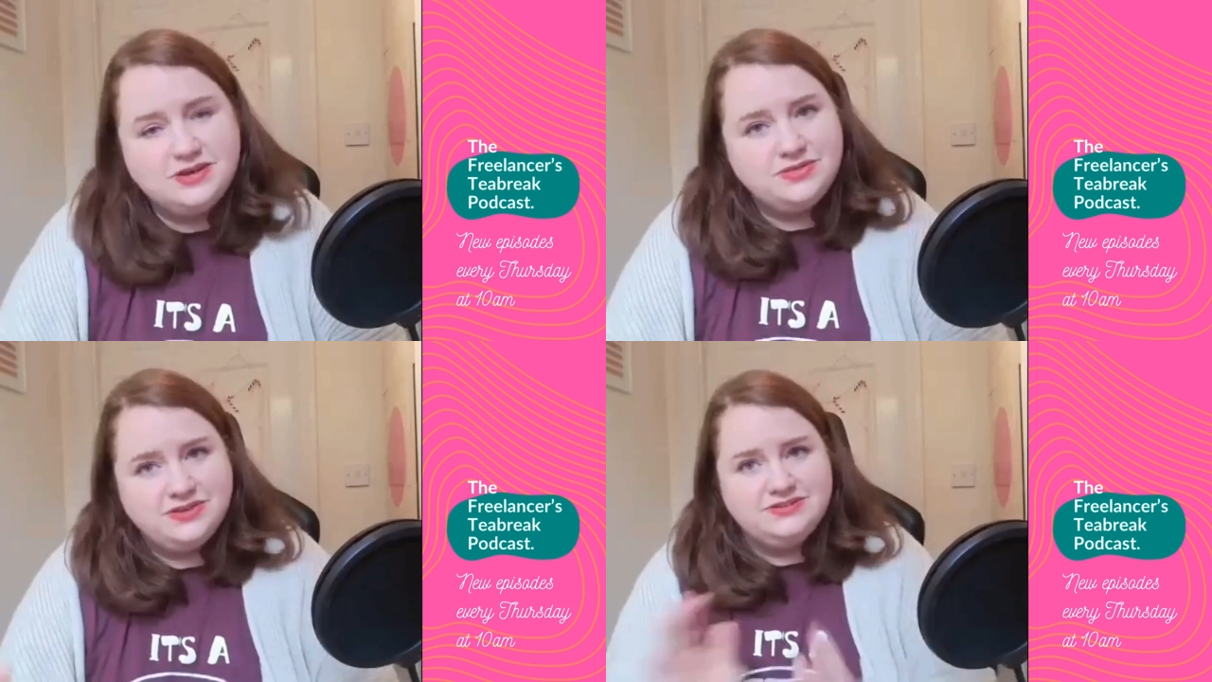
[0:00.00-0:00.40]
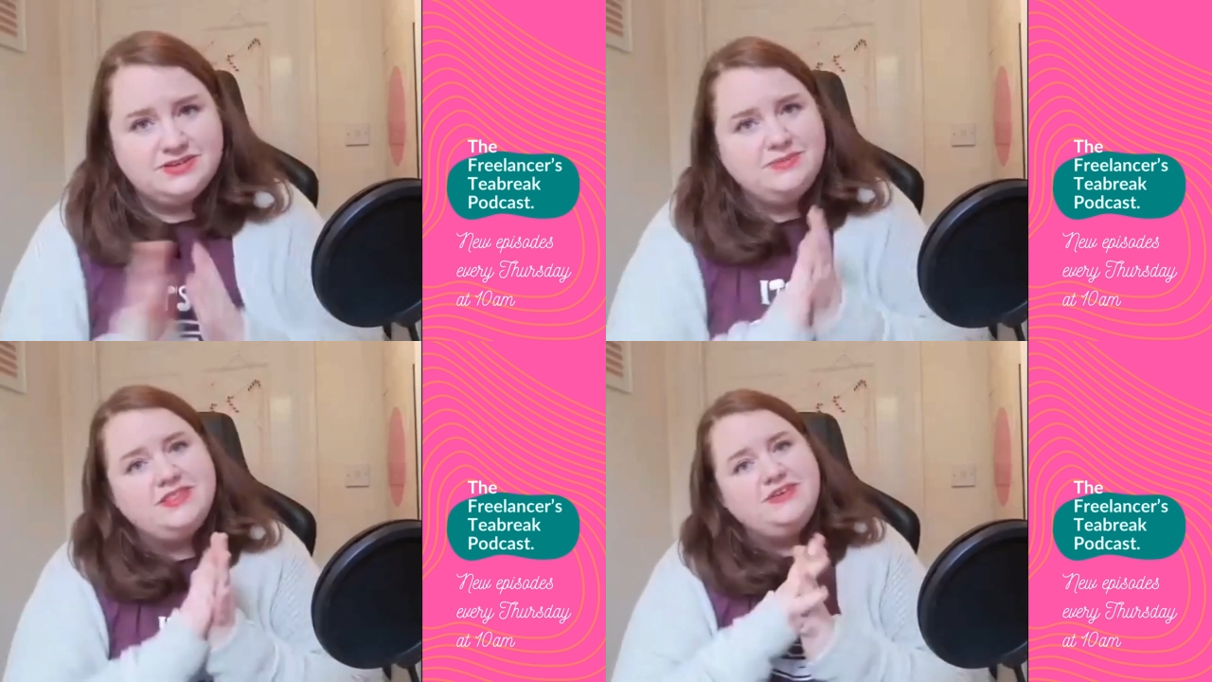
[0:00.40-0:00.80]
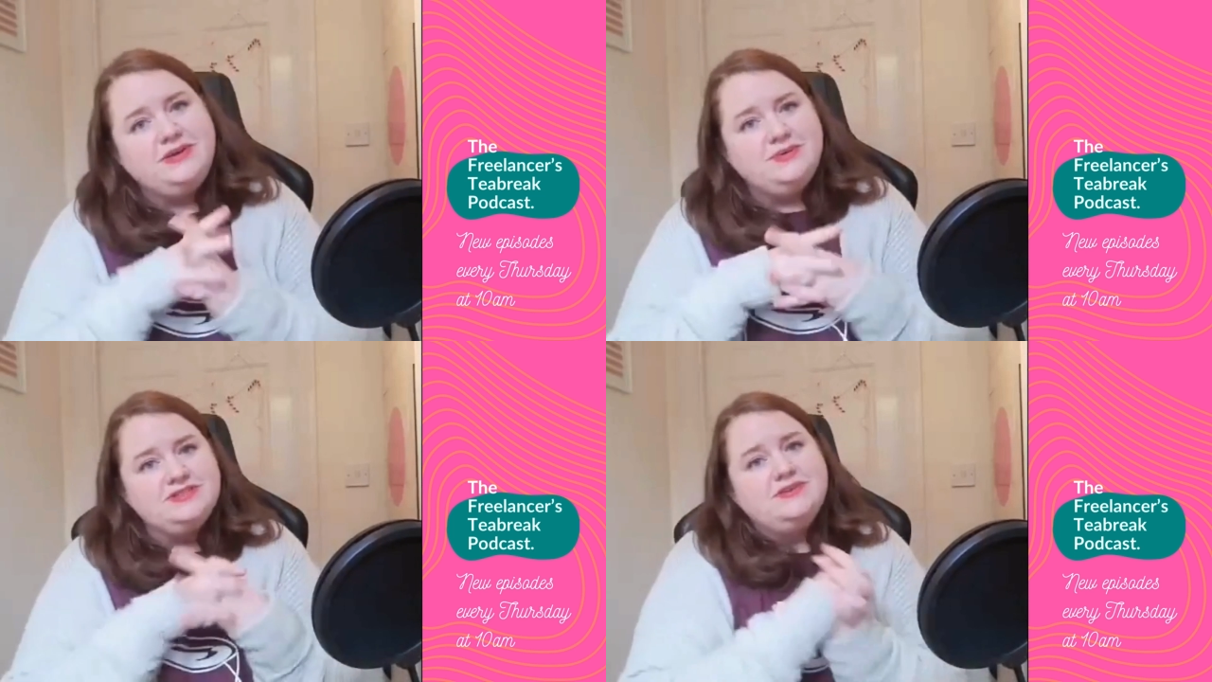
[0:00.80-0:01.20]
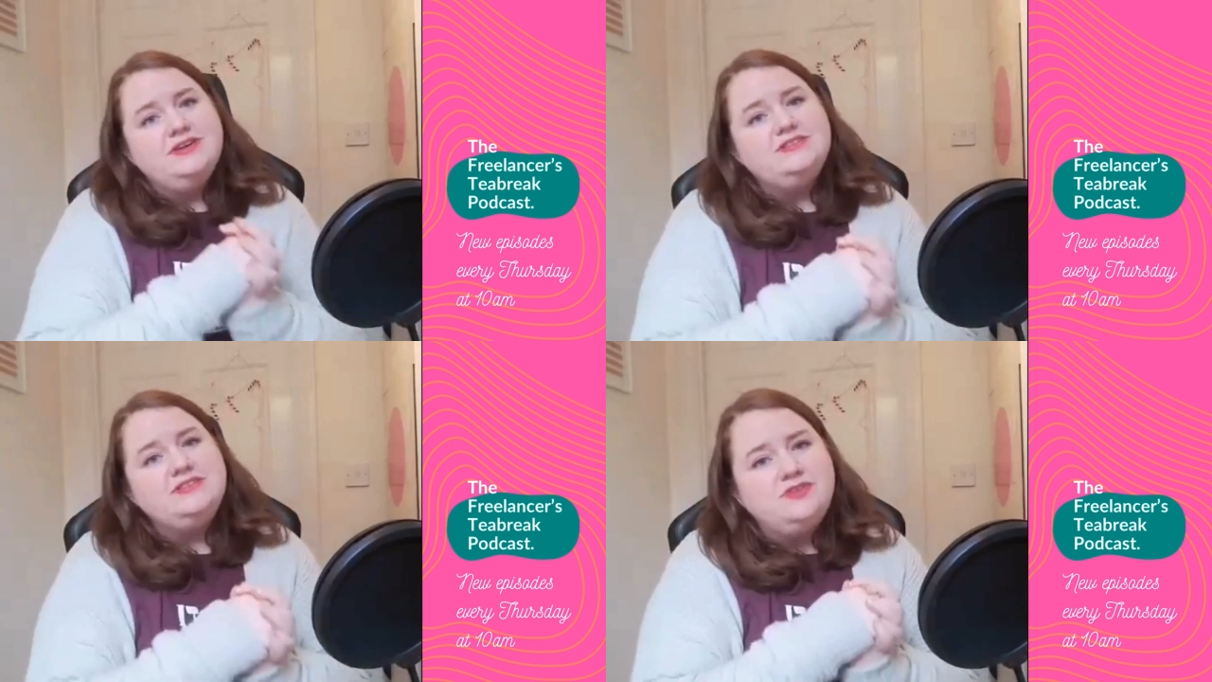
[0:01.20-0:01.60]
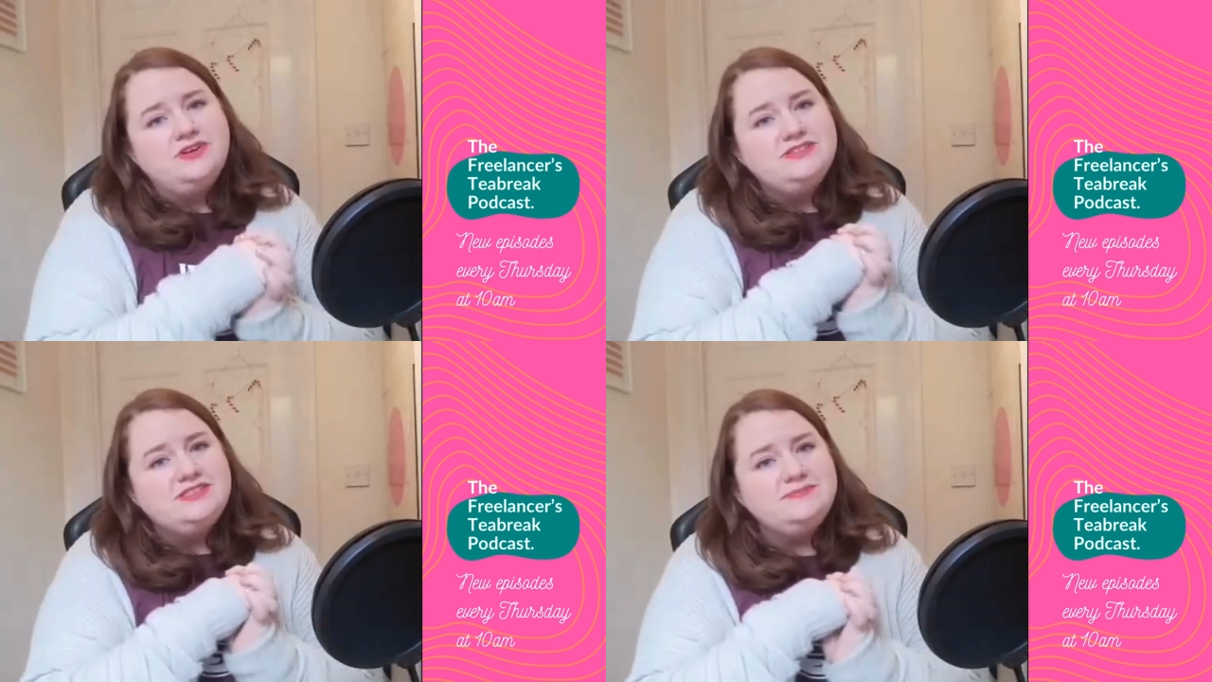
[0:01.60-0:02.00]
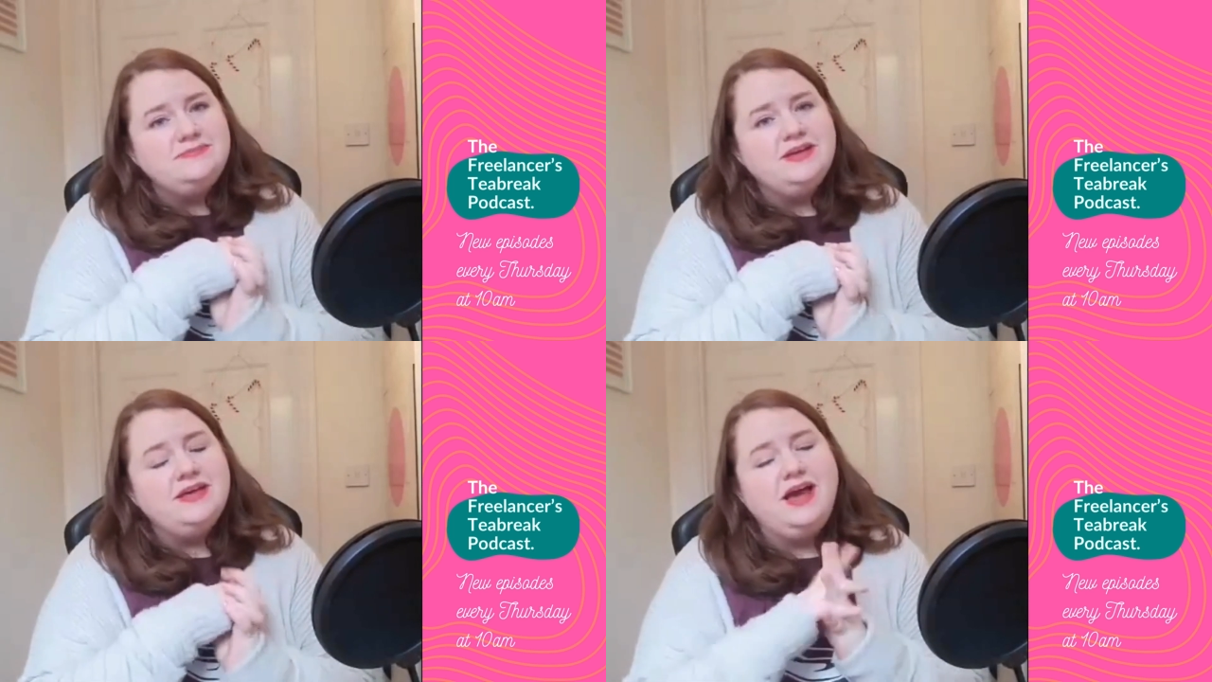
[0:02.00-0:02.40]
So those are my three ones. I'm going to summarize them.